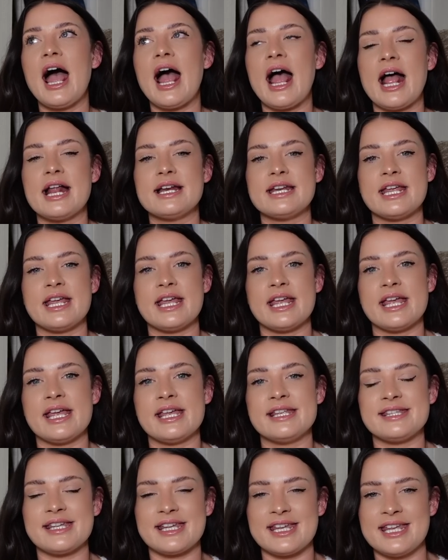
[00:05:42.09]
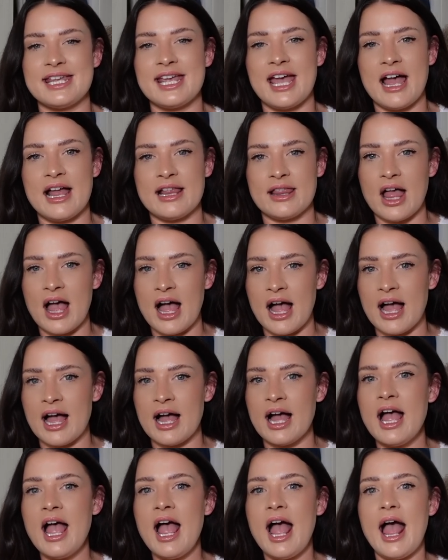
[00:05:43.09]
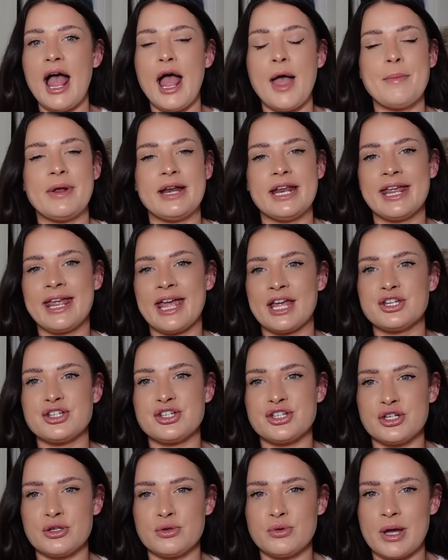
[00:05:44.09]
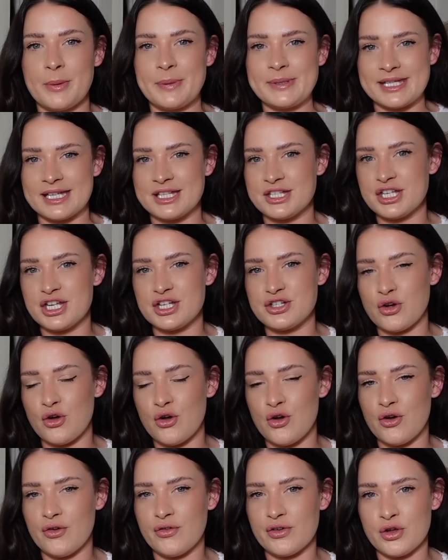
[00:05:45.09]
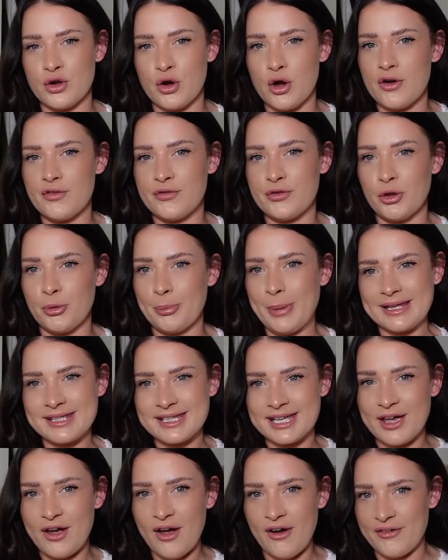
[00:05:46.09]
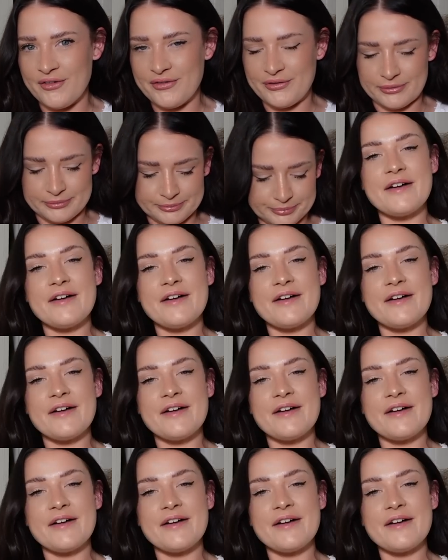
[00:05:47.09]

and it is ELR, and it gets you a percentage of your full basket off.